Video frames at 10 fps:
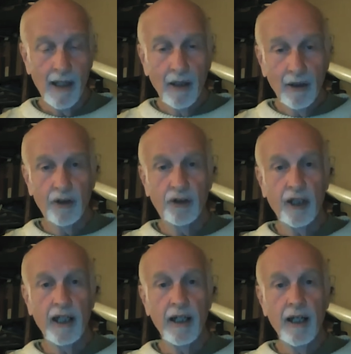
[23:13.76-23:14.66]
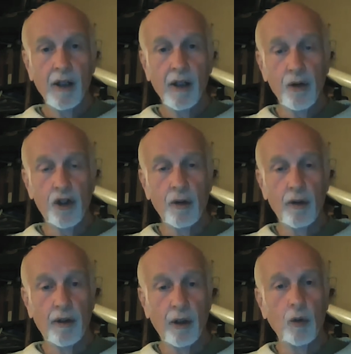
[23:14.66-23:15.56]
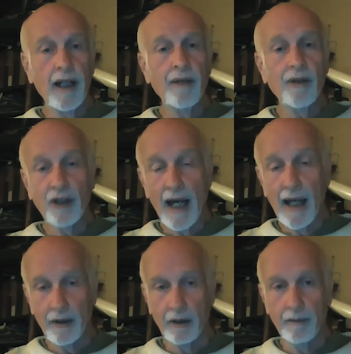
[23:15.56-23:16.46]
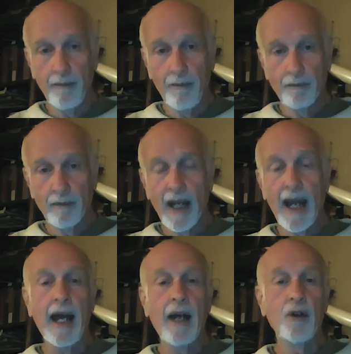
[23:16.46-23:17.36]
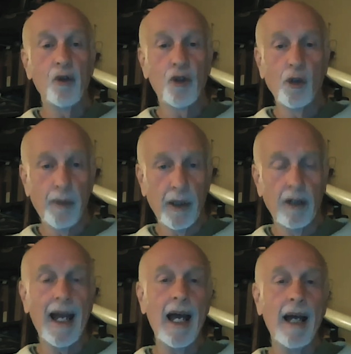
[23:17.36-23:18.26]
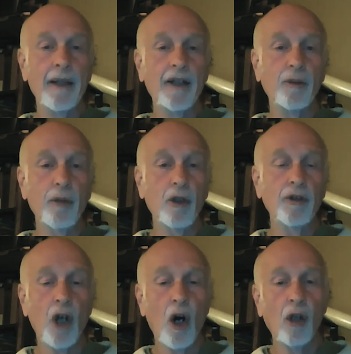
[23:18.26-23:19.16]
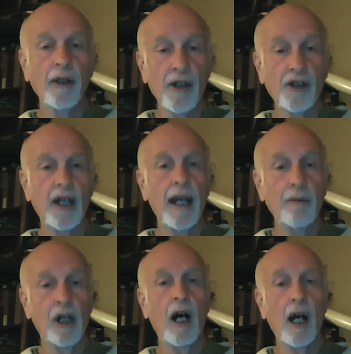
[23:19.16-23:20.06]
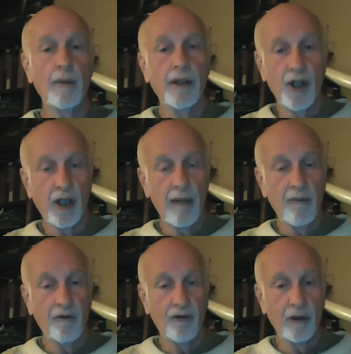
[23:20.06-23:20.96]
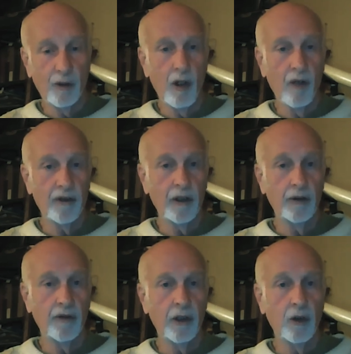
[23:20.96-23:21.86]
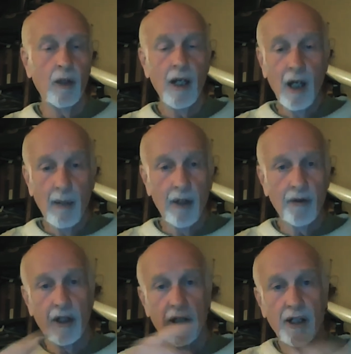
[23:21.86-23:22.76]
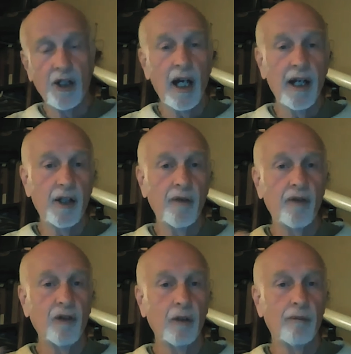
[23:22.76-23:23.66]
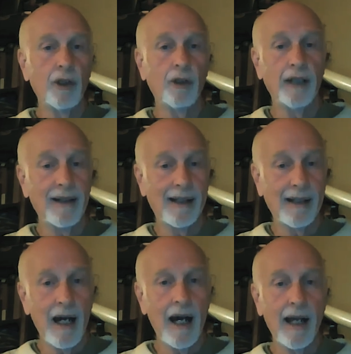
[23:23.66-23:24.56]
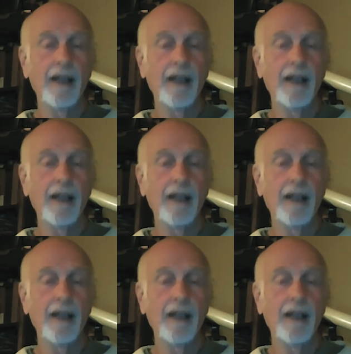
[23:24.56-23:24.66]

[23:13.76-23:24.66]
to see Ju- the ring of Saturn and Jupiter and its moons all at the same time in the same f- small field of view, about the uh, size of the full moon in the sky.